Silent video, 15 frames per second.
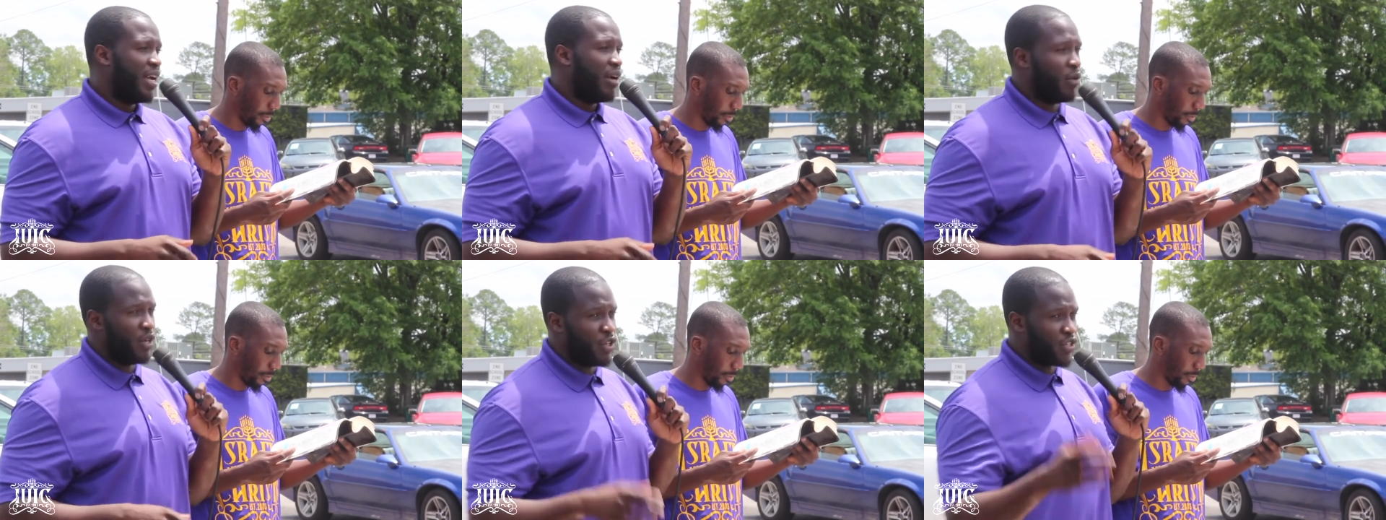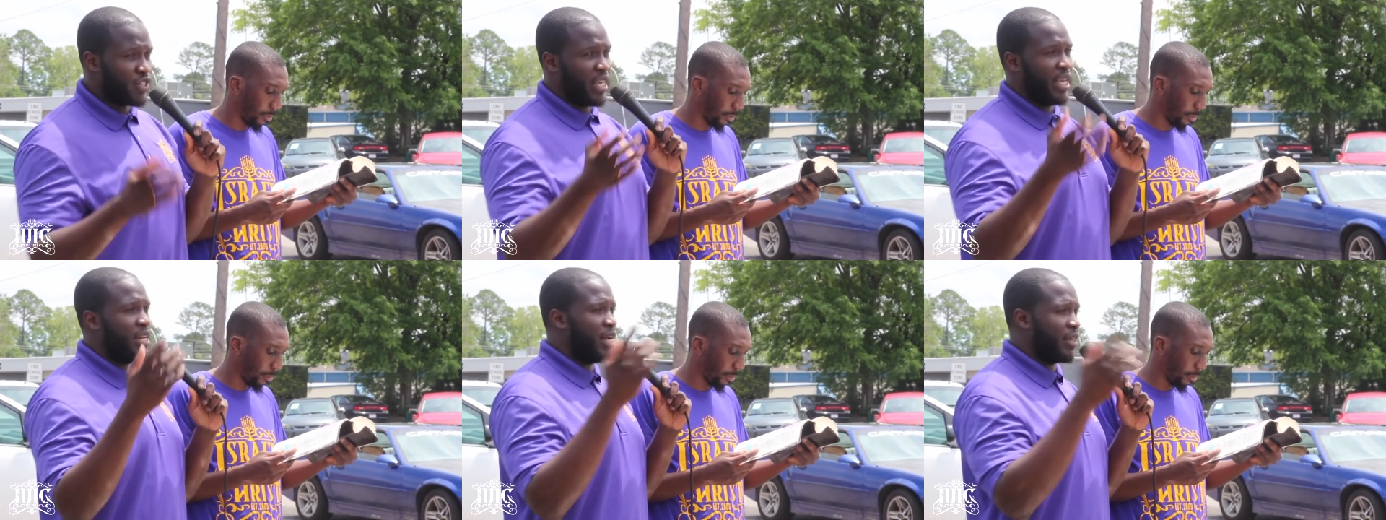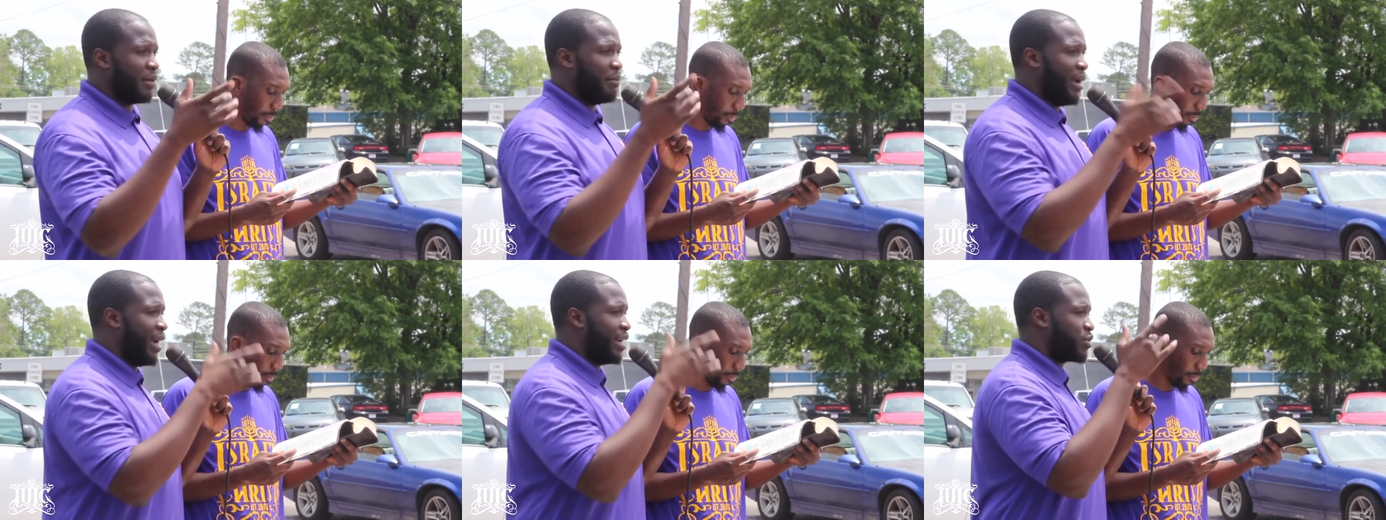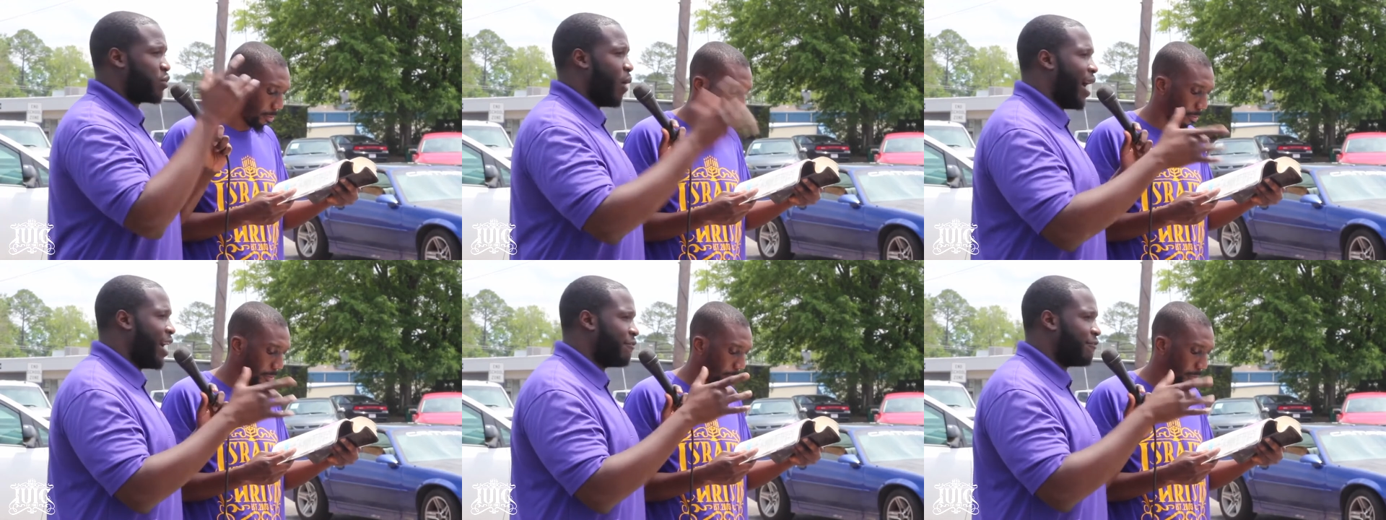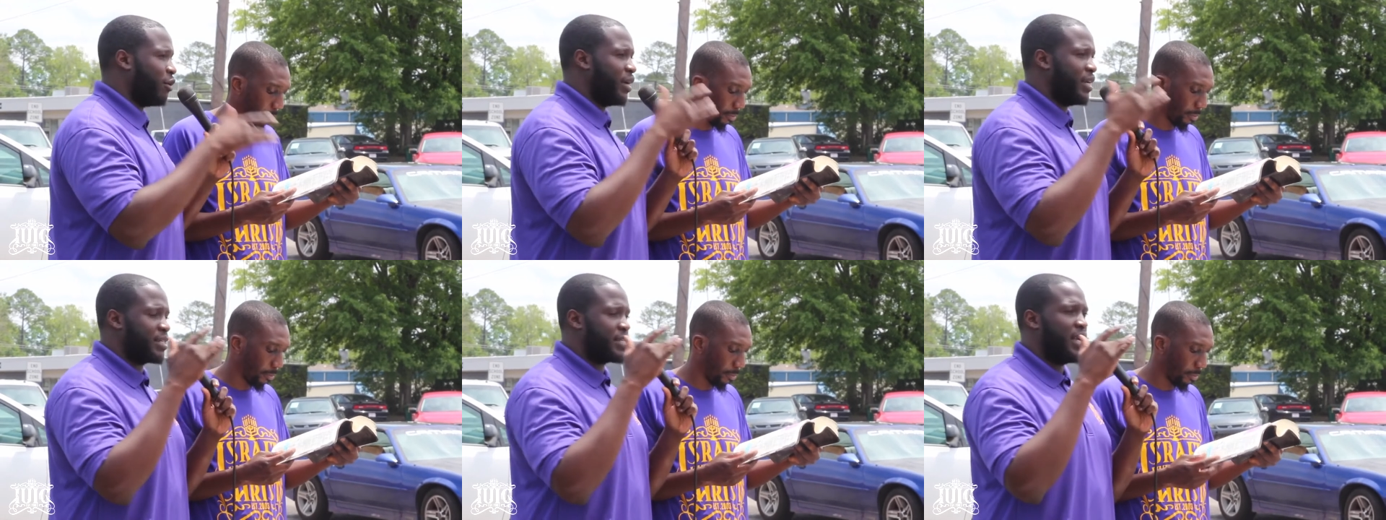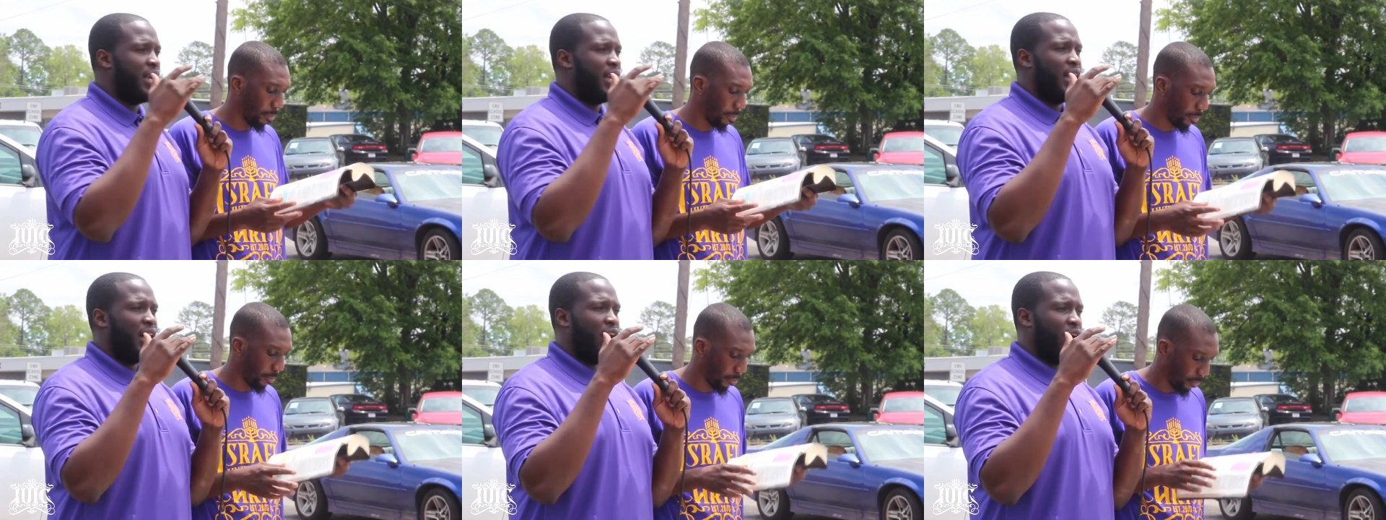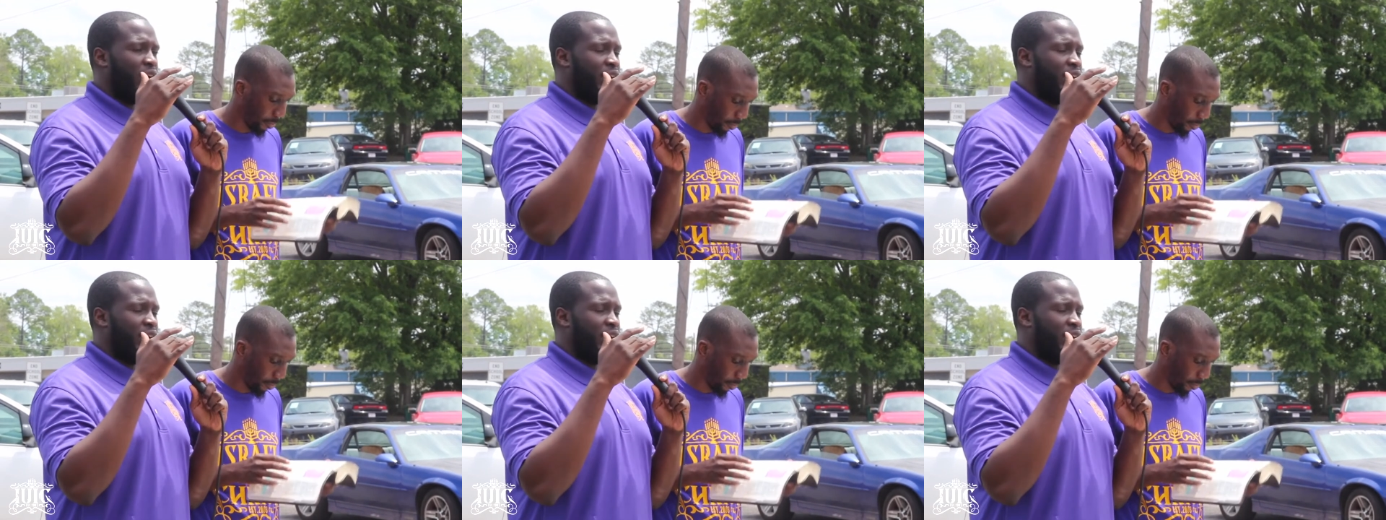Speaker 1: when you see another man's wife or his, oh,